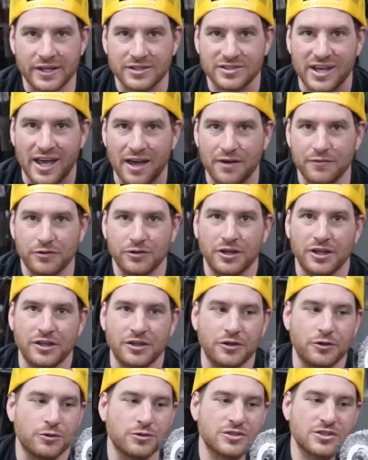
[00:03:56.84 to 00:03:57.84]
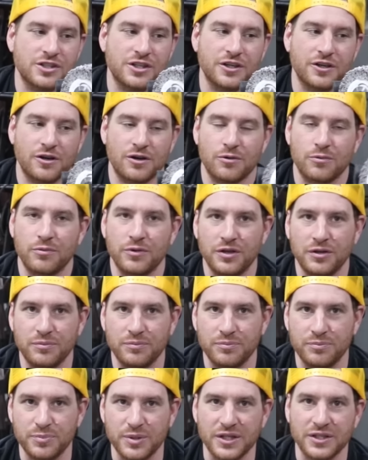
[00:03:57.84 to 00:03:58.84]
is heavily used here. We
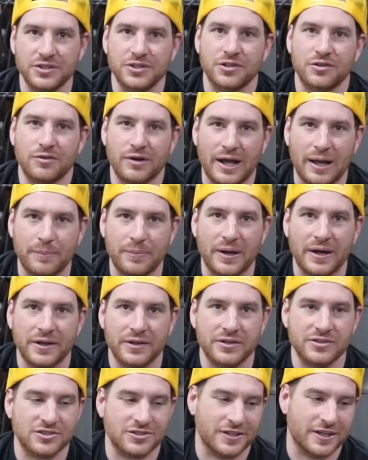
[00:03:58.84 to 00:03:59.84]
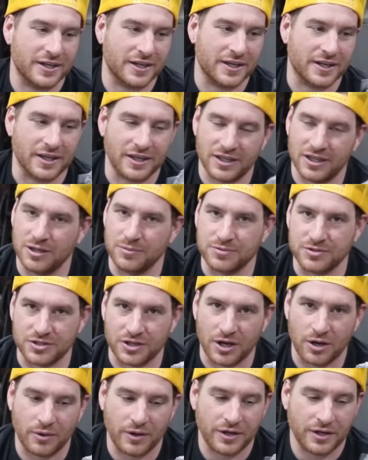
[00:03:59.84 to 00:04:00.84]
beat the crap out of this thing and it keeps
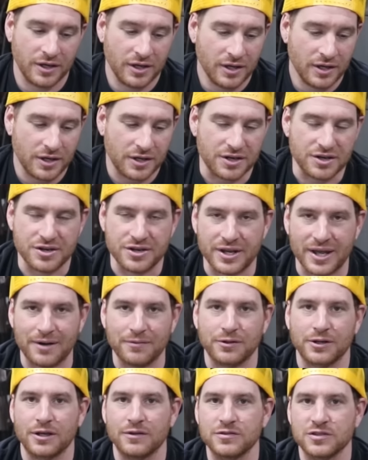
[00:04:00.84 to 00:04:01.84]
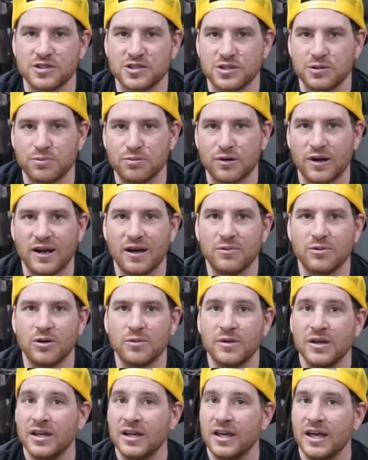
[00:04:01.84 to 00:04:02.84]
going. Never gives us a
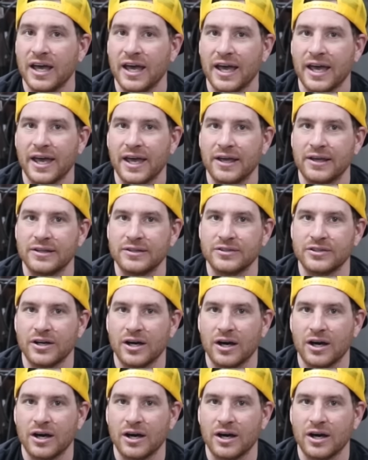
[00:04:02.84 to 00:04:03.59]
problem. And